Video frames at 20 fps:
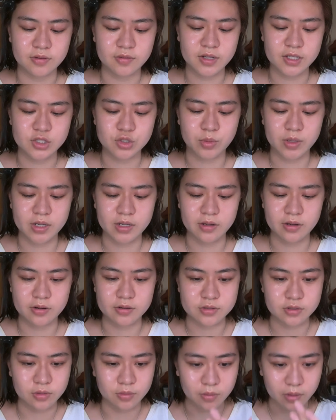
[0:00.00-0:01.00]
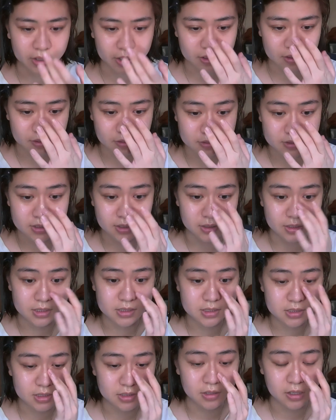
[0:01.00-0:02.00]
only 20 years old, why are you using
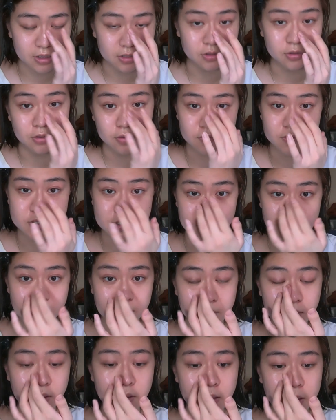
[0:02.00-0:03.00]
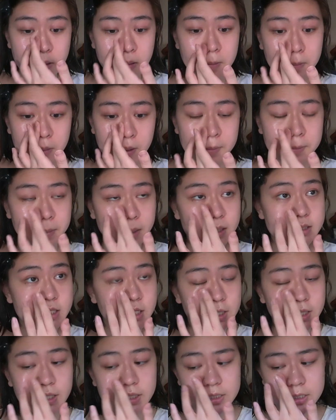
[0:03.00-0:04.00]
this, a youth serum? But
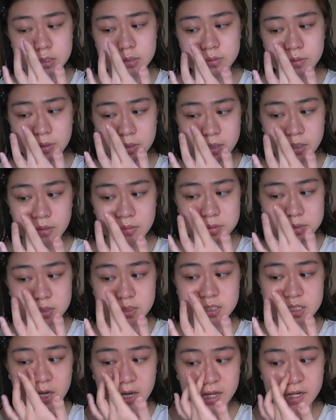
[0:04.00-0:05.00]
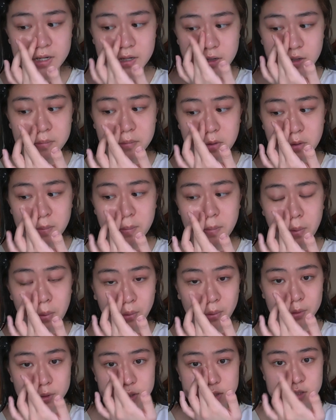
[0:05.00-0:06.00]
basically this one helps to tighten up your
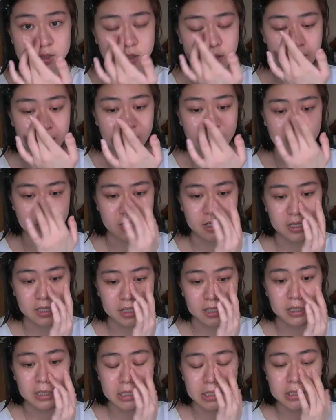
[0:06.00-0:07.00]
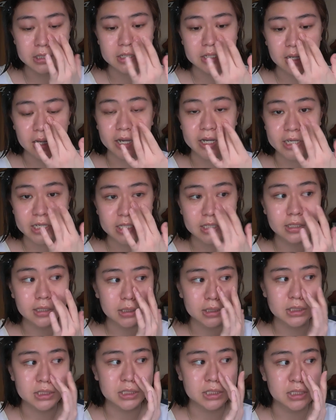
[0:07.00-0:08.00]
pores, and I
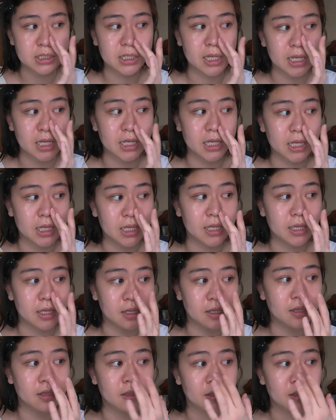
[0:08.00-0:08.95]
did a